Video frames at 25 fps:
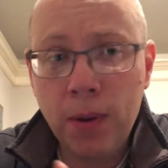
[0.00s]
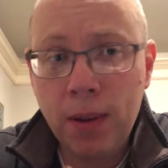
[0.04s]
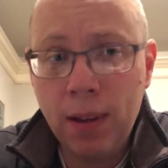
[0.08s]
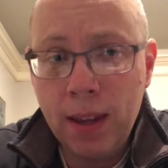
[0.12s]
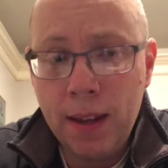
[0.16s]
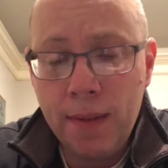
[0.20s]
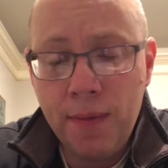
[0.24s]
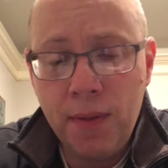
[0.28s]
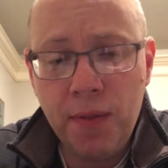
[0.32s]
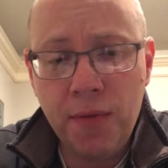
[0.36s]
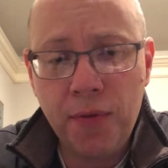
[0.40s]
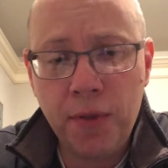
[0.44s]

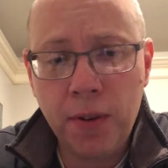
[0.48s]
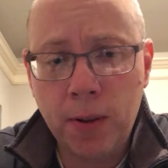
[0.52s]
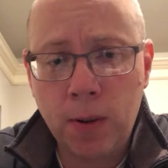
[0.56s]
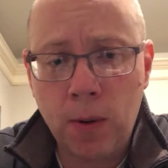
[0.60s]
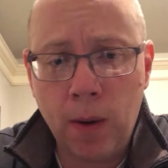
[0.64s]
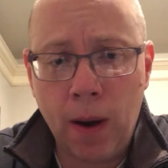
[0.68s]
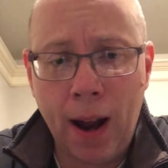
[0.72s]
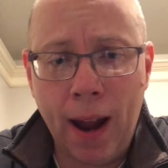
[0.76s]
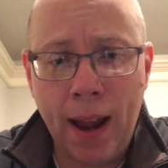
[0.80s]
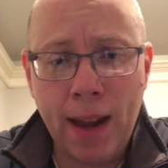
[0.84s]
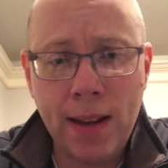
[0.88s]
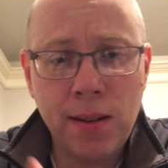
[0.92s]
living for
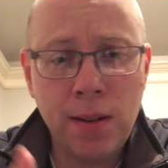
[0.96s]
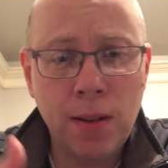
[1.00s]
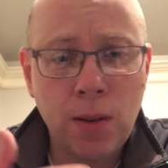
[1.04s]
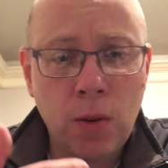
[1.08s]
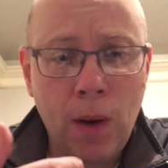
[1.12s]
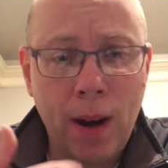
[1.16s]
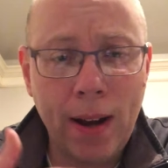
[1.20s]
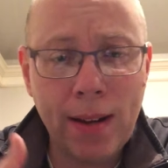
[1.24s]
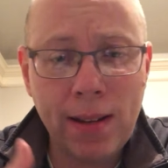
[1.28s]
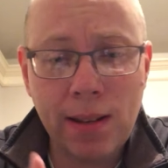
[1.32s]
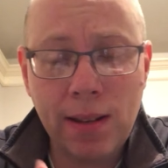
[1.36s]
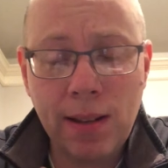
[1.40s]
Christ and
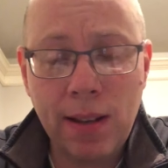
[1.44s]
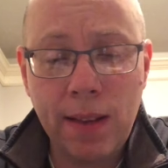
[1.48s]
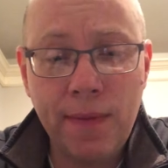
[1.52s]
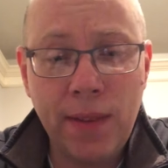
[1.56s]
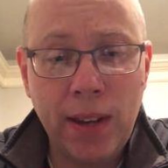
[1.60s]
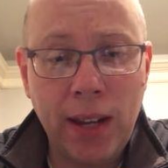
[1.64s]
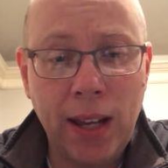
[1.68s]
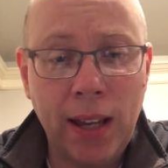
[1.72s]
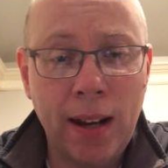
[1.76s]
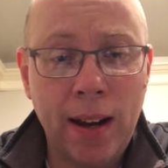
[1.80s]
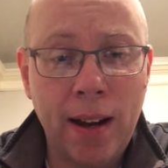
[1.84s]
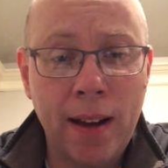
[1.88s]
Christ is
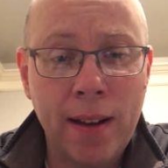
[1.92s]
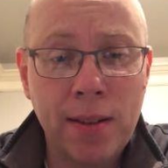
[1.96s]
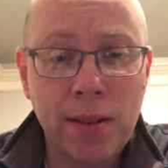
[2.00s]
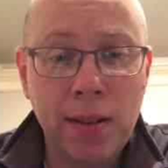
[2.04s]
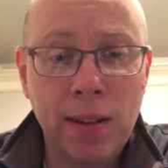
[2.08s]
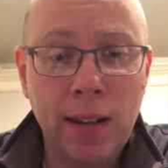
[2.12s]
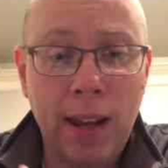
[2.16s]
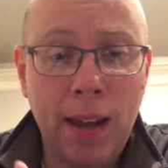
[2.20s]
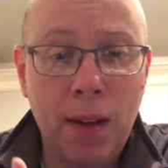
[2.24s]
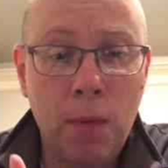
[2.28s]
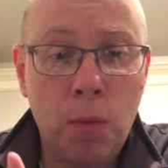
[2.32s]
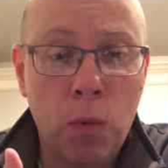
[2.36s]
living in us
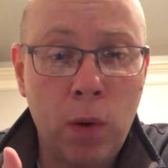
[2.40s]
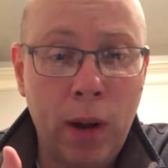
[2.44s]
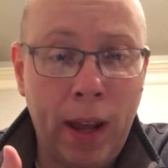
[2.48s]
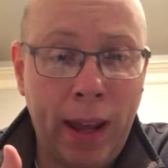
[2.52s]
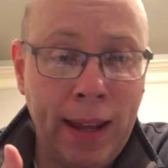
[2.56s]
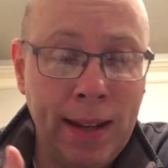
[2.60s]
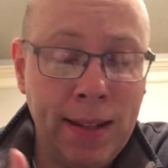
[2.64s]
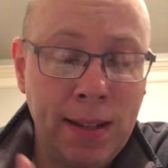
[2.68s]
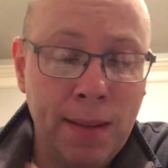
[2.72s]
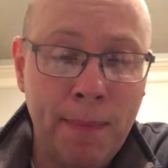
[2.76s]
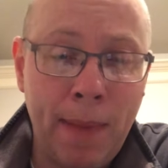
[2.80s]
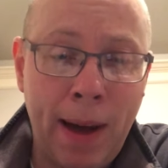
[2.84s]
and it,
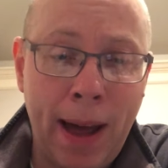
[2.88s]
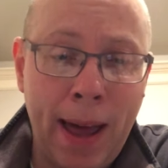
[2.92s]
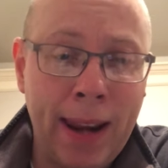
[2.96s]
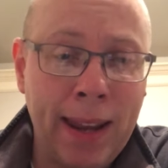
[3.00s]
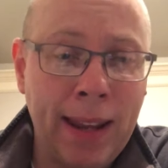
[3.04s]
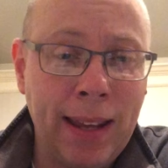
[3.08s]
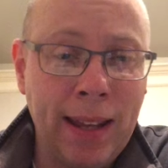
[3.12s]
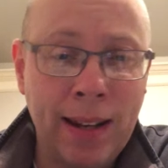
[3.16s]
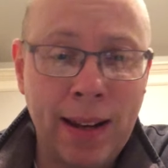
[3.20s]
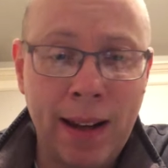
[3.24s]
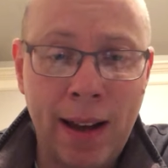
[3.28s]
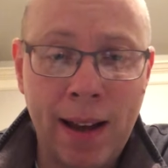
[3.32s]
He's
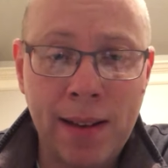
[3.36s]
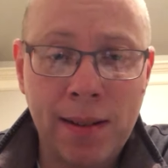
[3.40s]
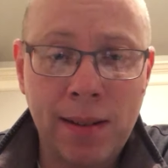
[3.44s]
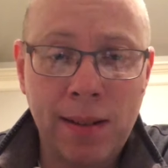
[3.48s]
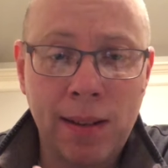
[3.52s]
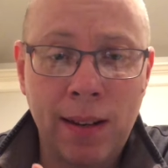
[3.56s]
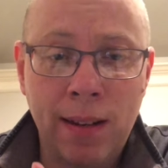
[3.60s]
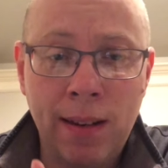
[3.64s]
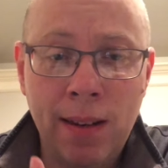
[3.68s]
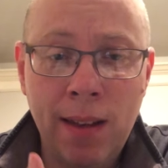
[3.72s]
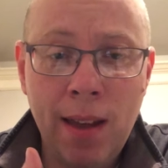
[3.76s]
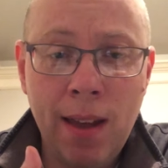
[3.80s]
abiding in us
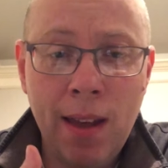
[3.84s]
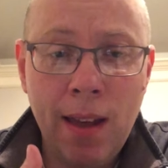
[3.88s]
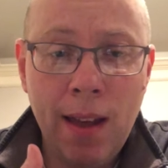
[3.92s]
and